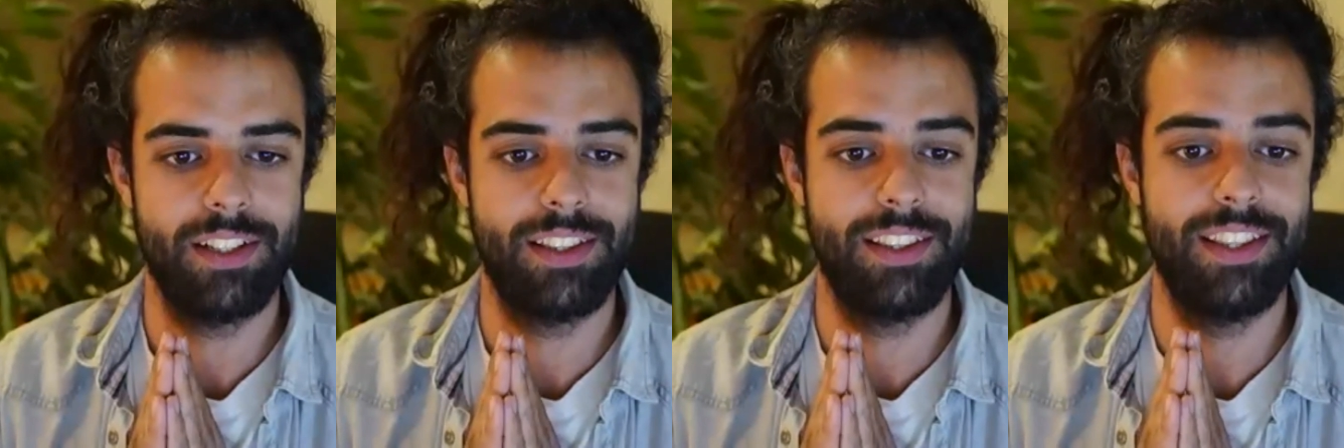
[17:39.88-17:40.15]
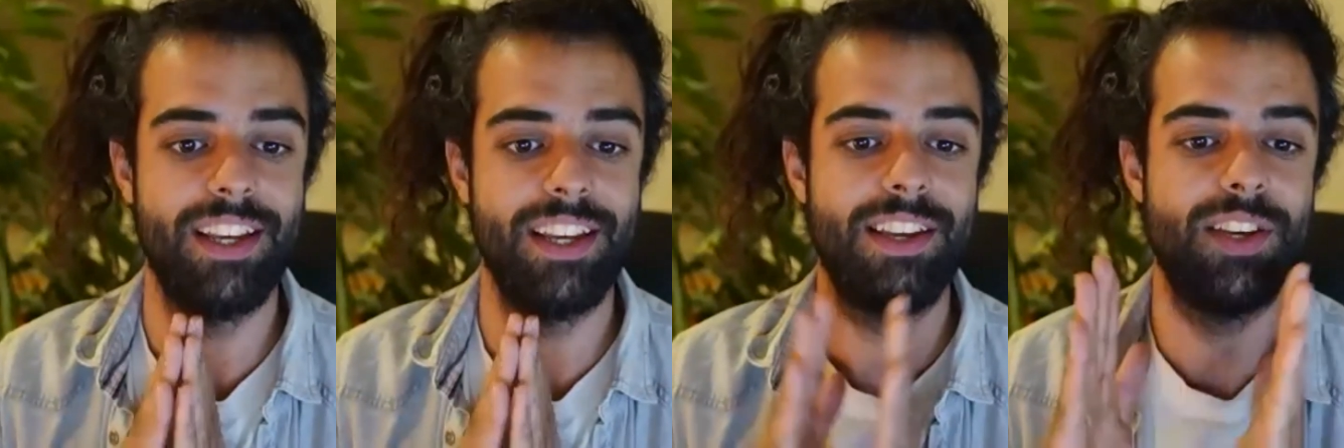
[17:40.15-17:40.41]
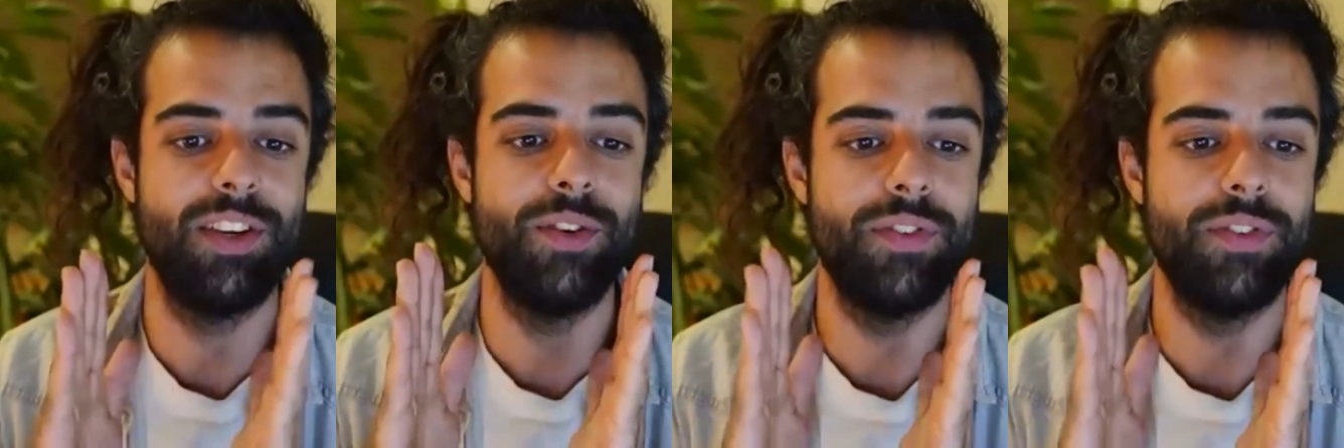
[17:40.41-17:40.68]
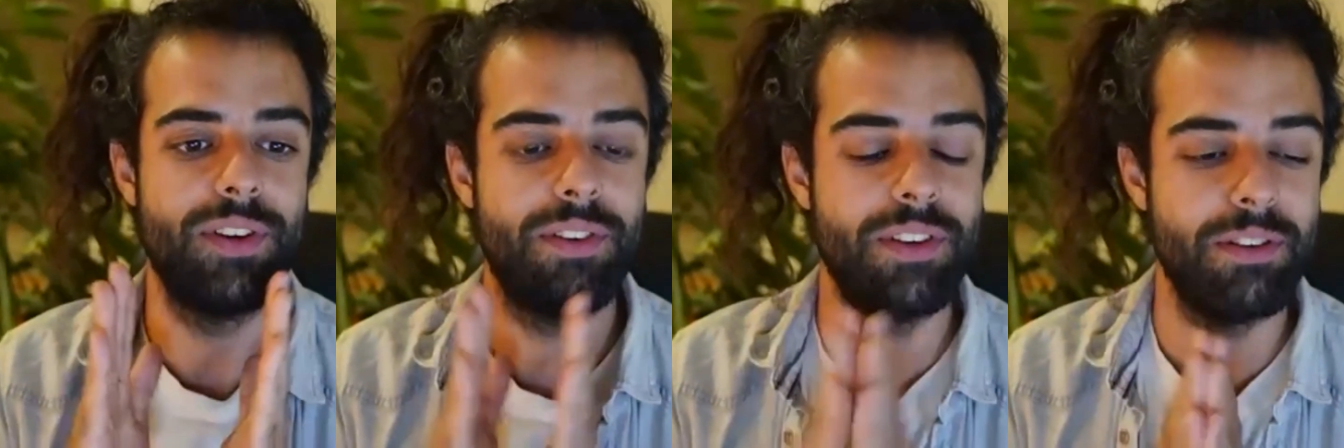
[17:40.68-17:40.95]
thank
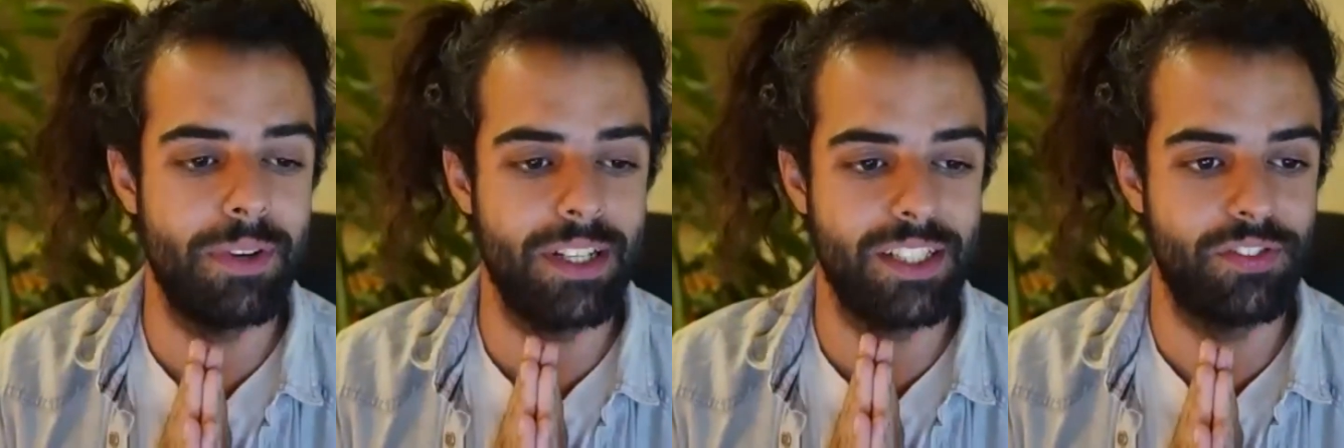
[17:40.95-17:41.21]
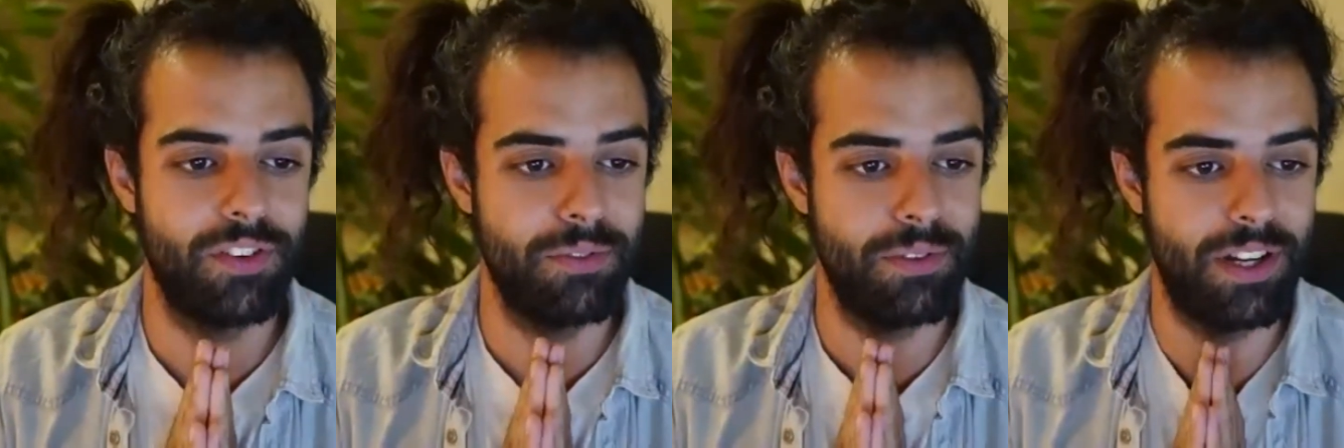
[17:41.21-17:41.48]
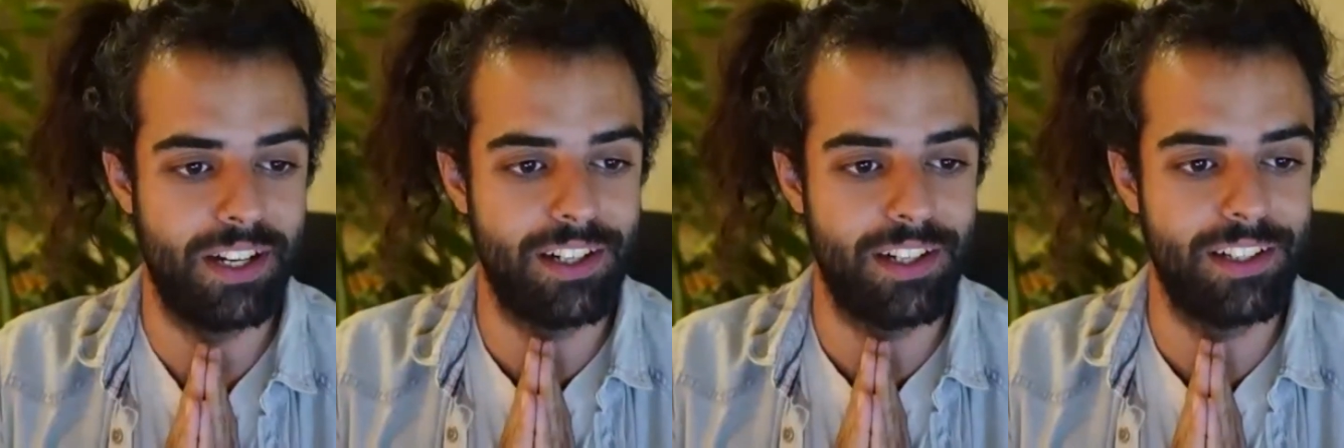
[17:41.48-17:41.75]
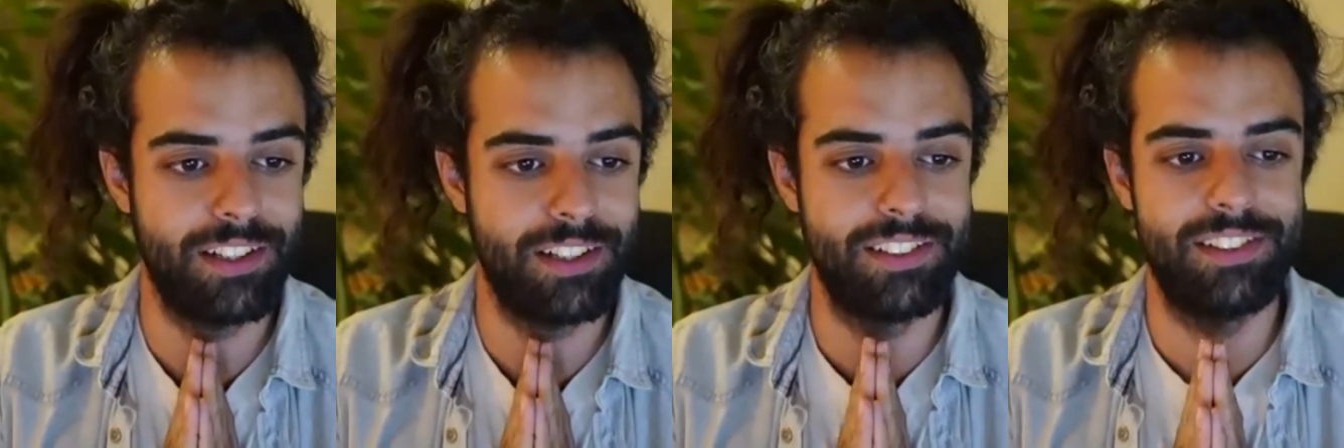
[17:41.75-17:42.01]
you very much from the
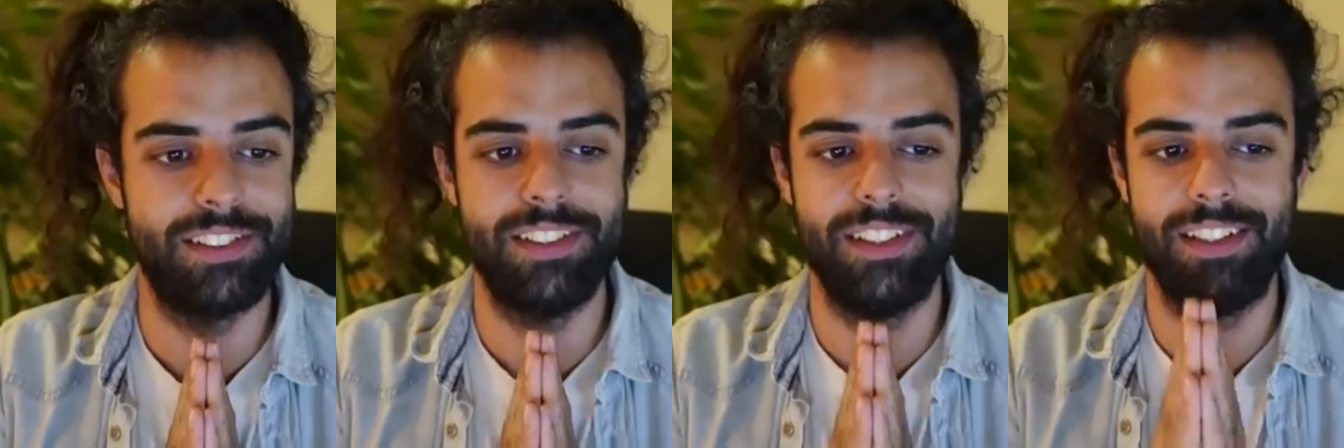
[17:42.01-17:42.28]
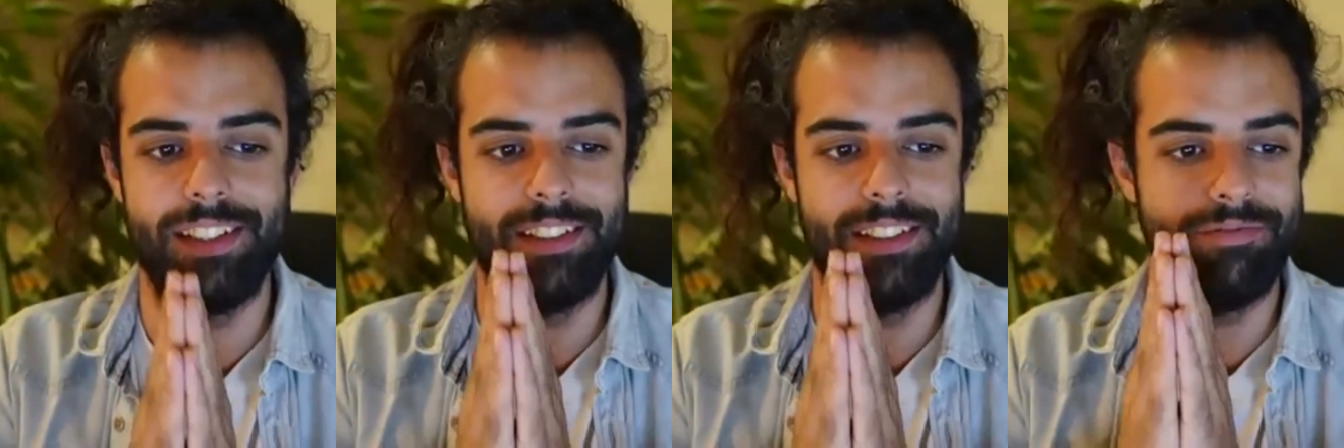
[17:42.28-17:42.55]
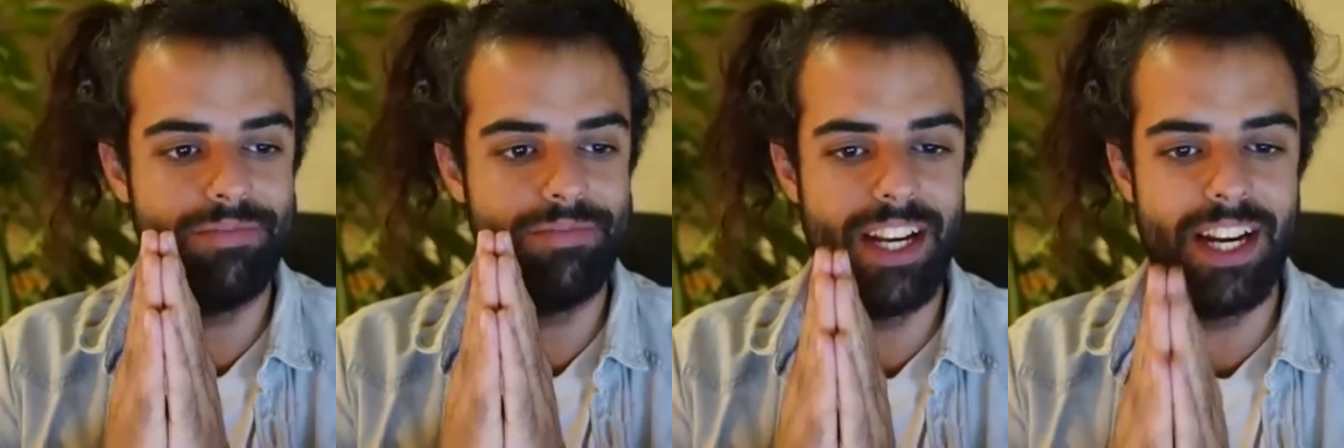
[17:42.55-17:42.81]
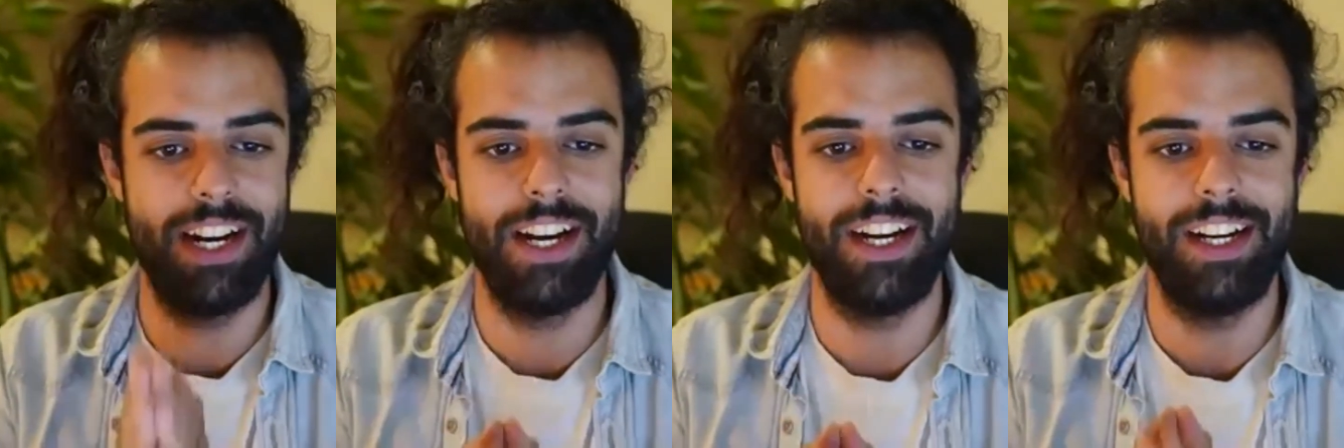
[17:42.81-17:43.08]
heart,
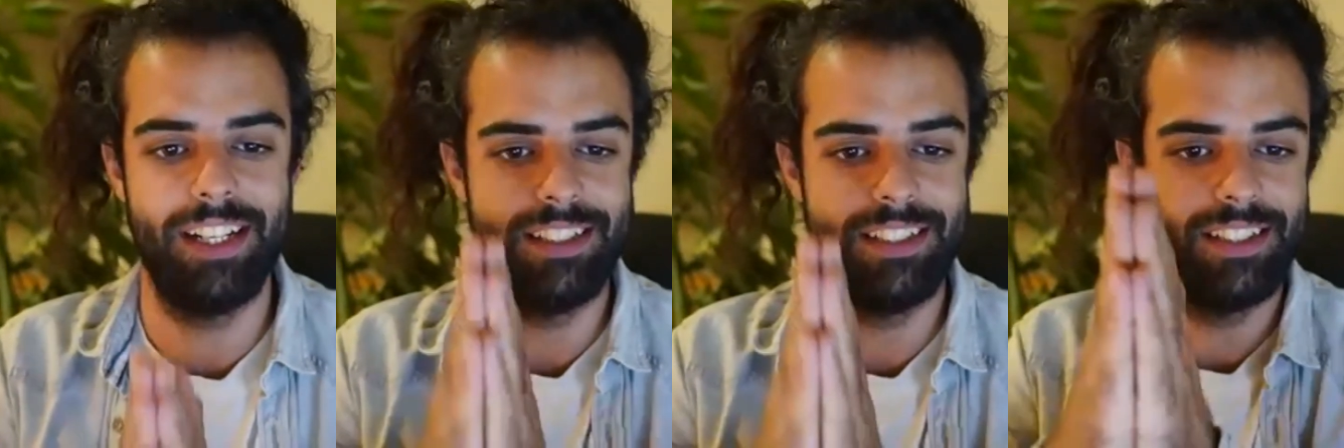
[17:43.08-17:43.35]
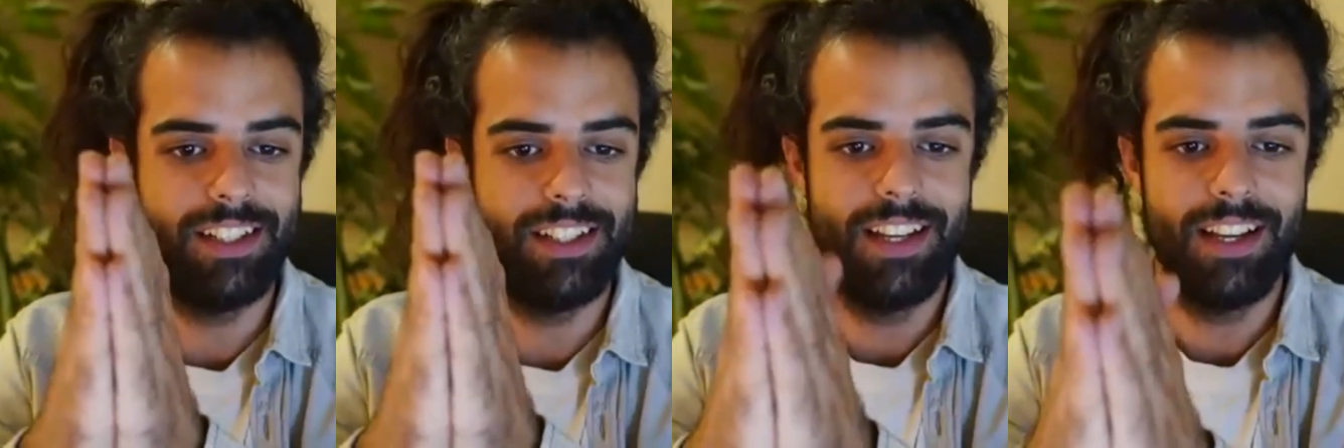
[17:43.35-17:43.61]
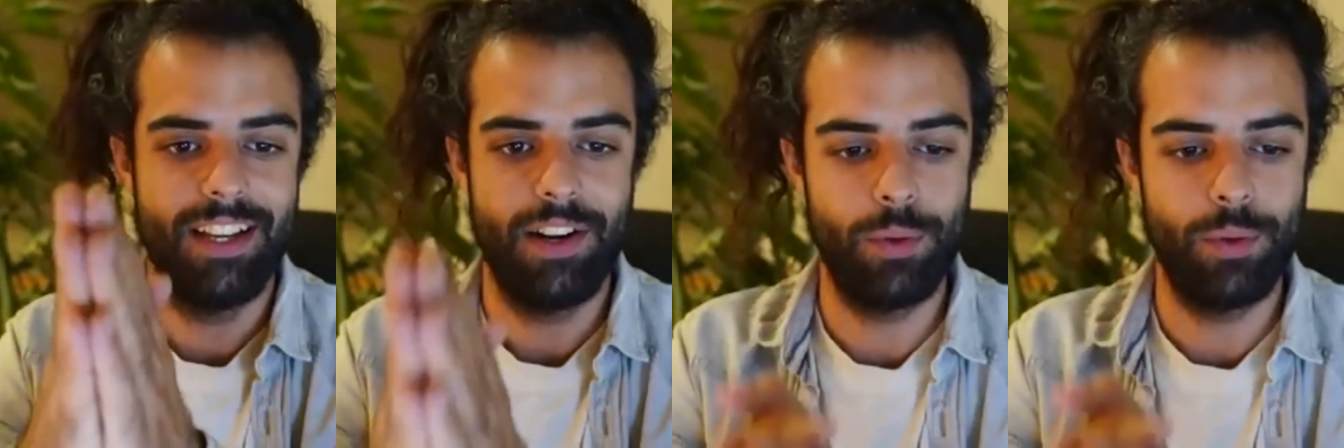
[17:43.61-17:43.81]
Eran,